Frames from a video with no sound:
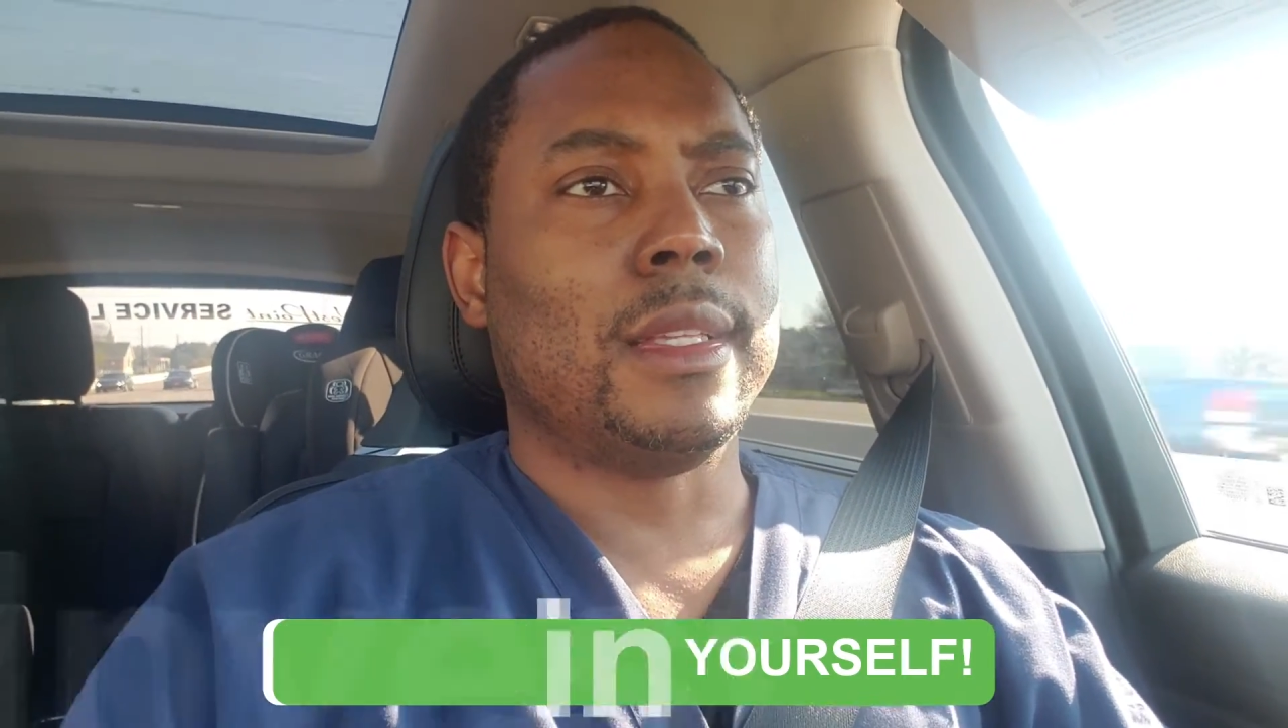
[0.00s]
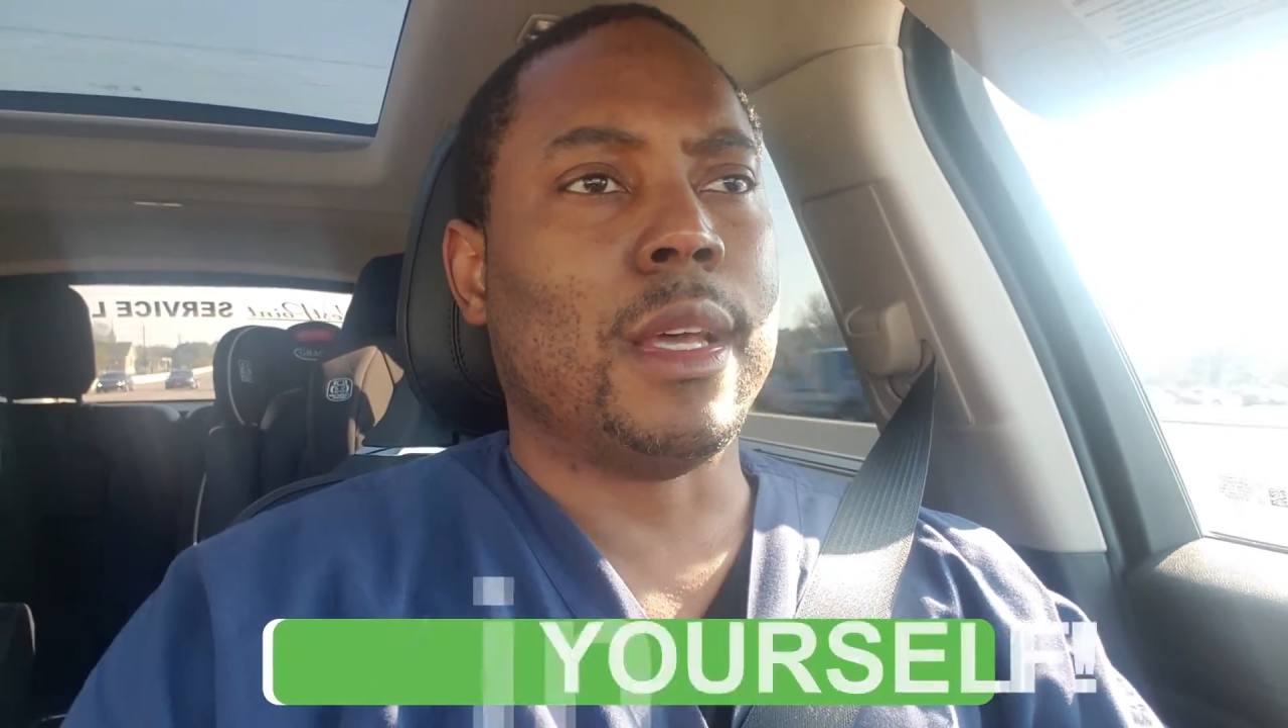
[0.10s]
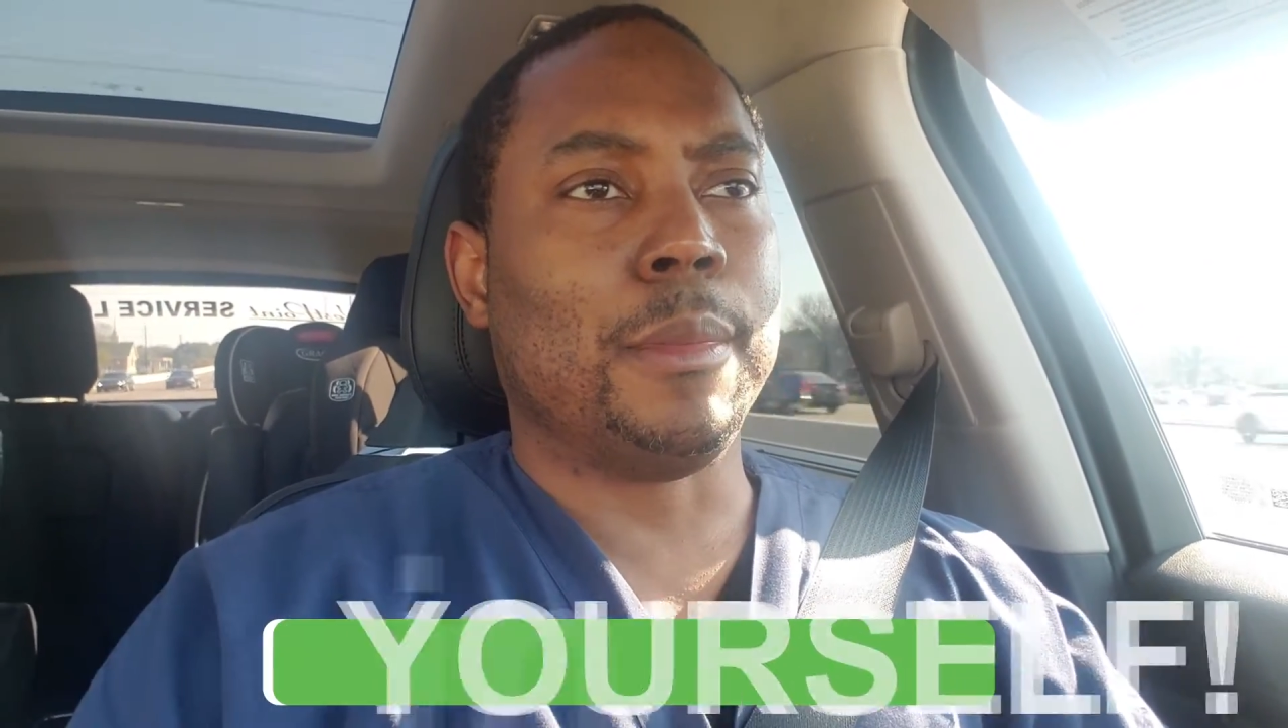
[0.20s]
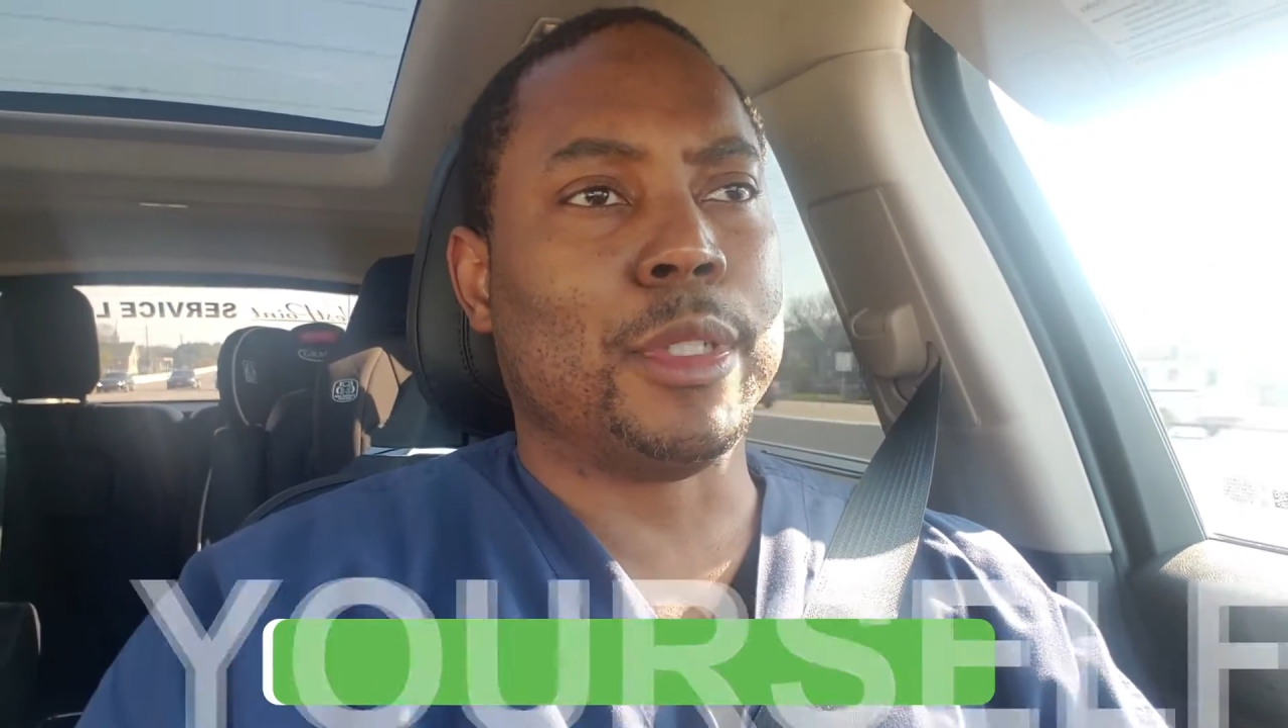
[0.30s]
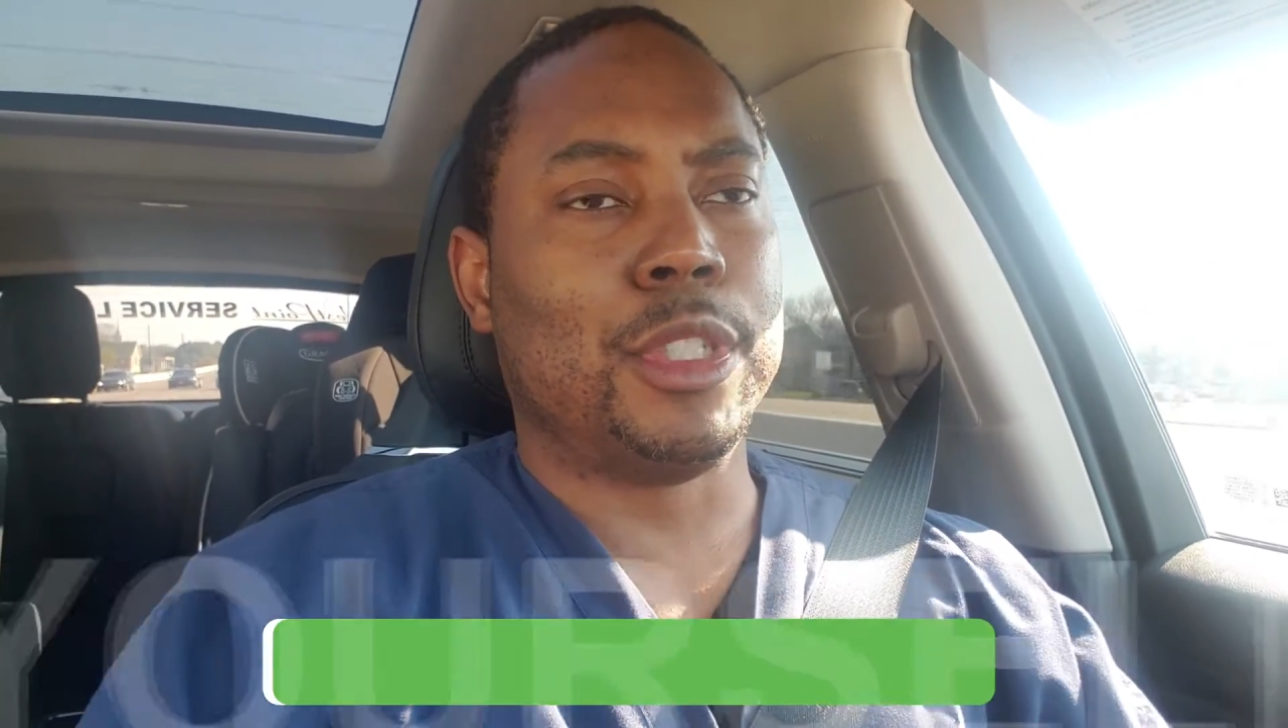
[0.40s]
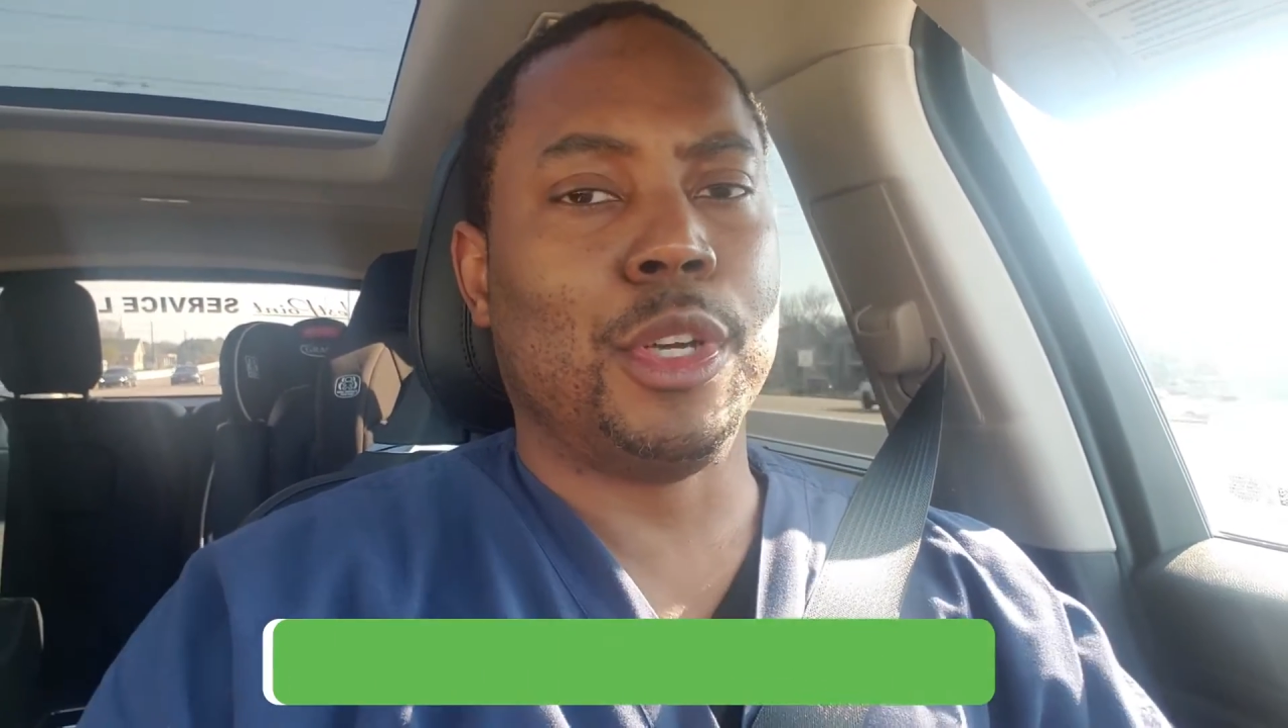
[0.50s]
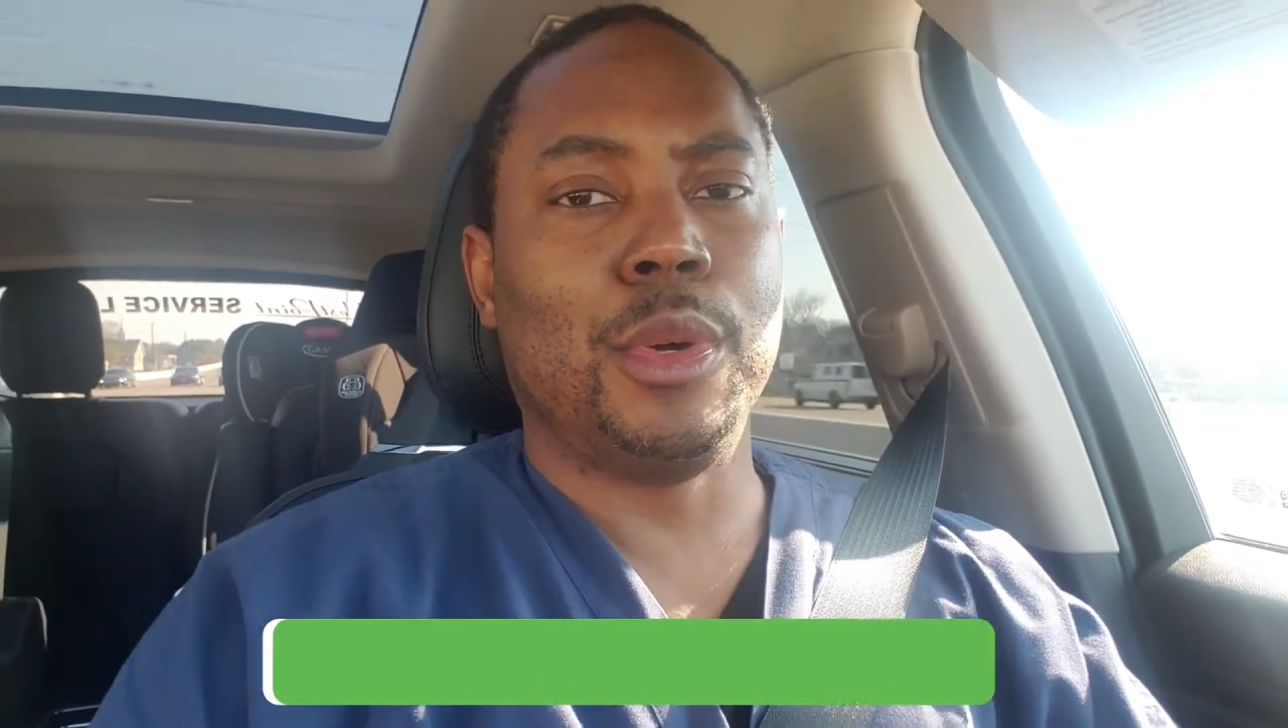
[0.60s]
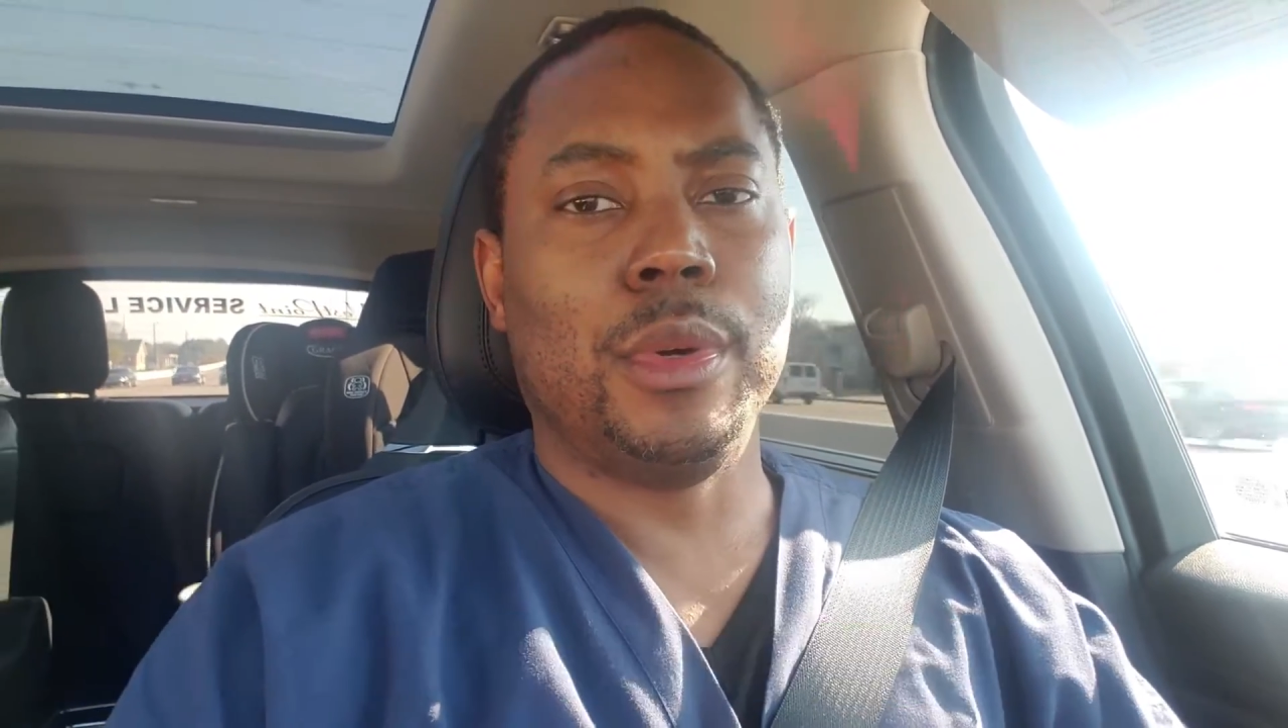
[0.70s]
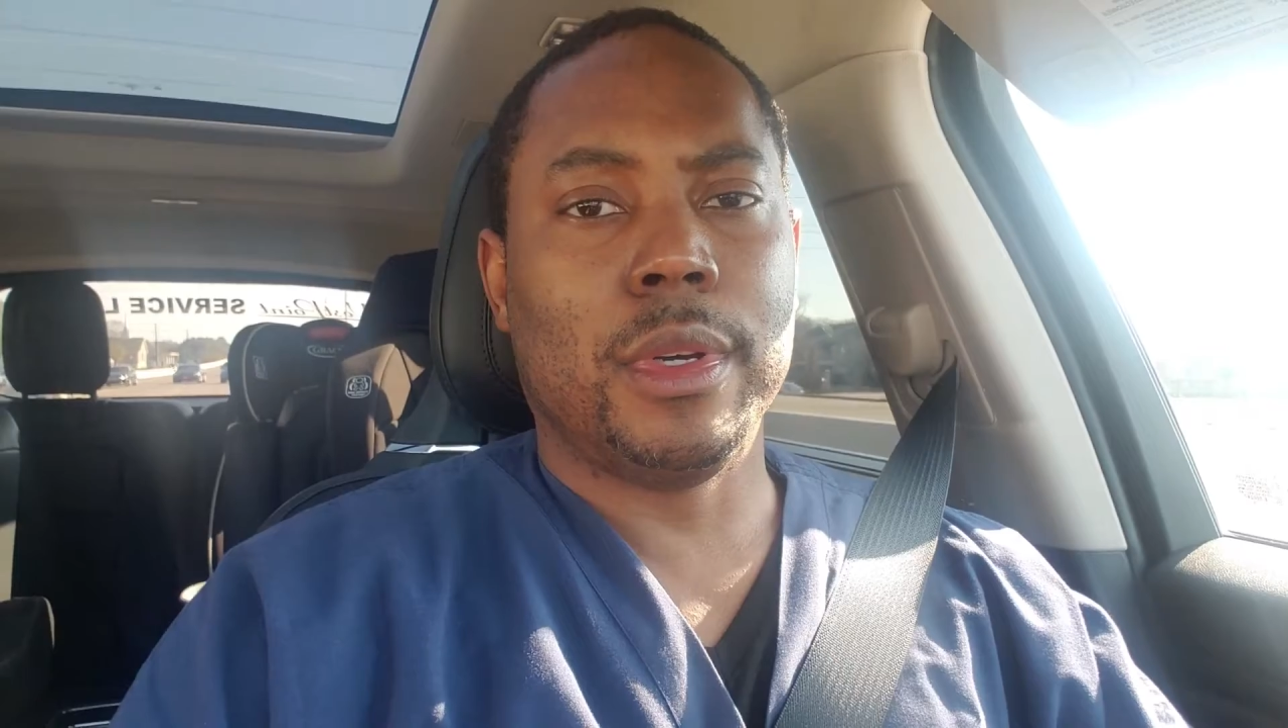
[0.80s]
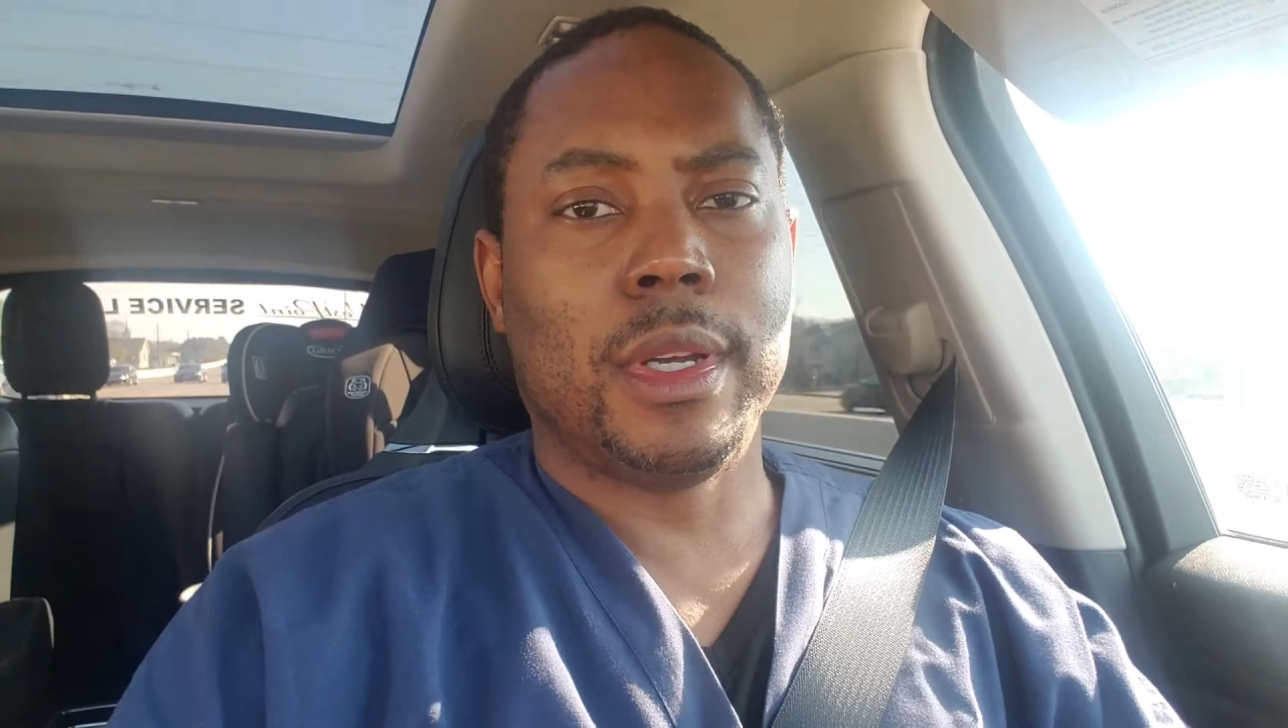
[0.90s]
Number
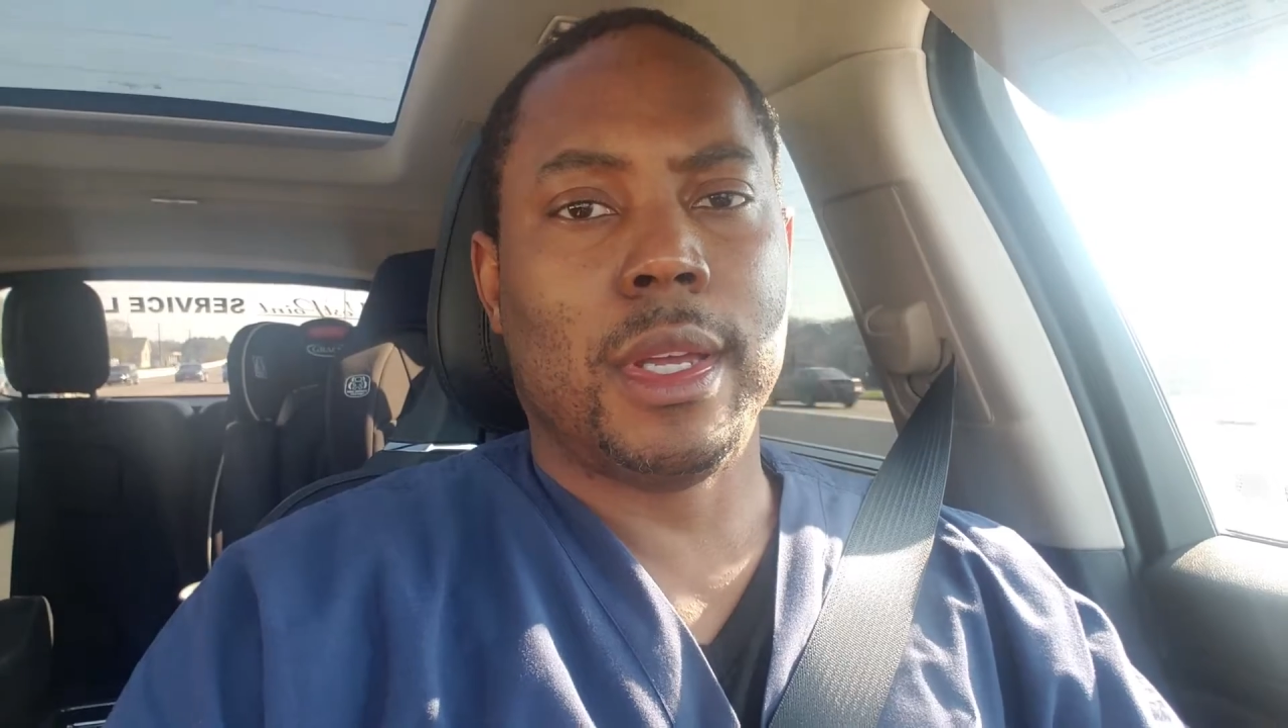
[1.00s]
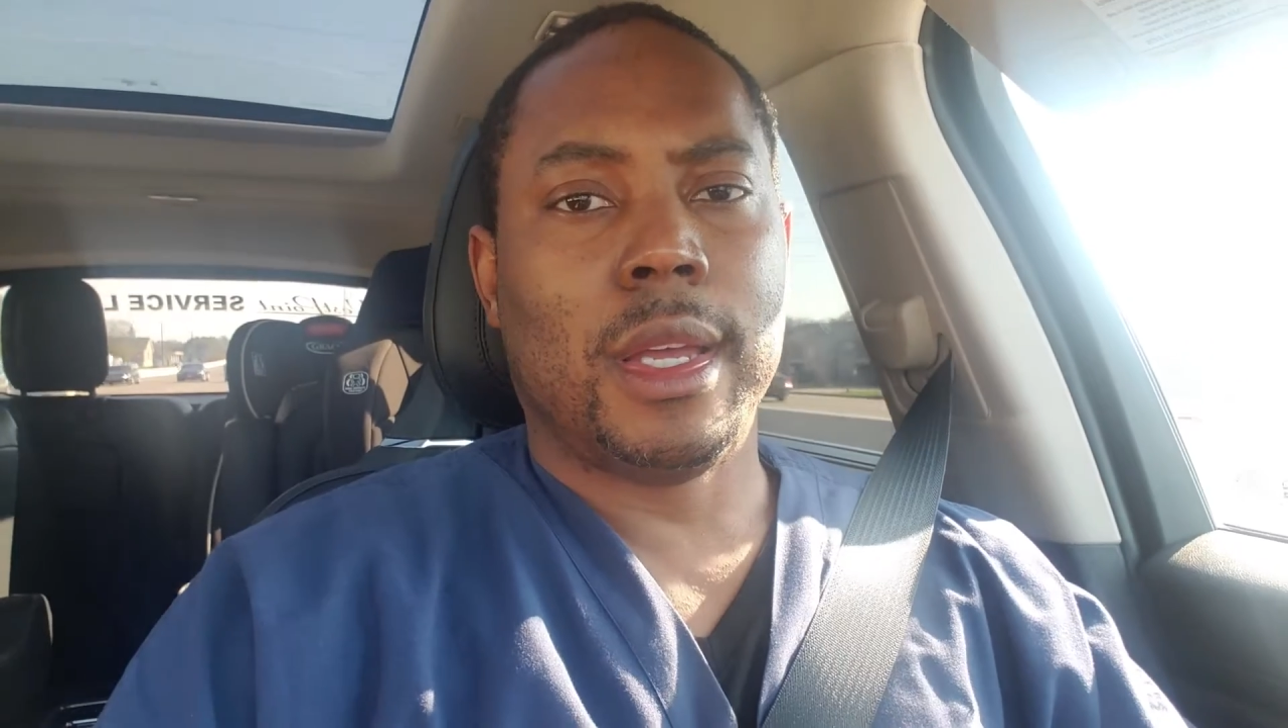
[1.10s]
2,